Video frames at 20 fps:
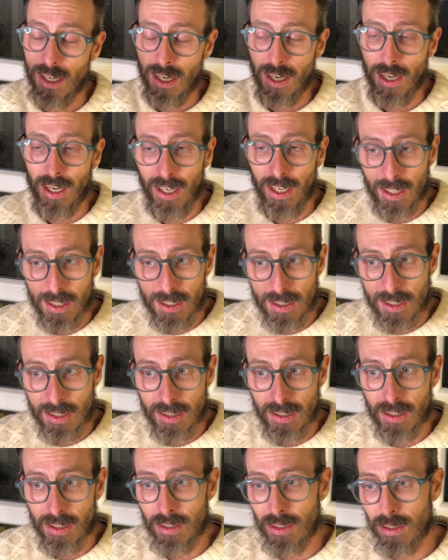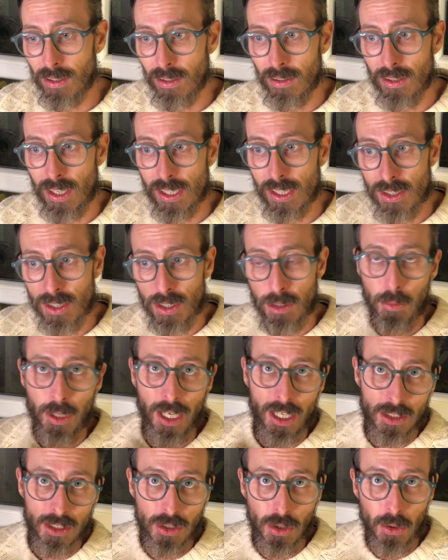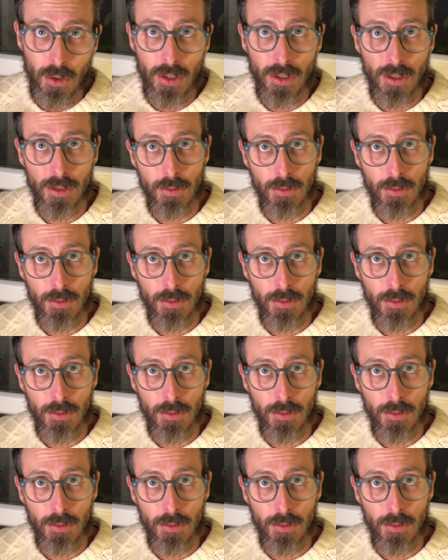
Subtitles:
And that's the back door,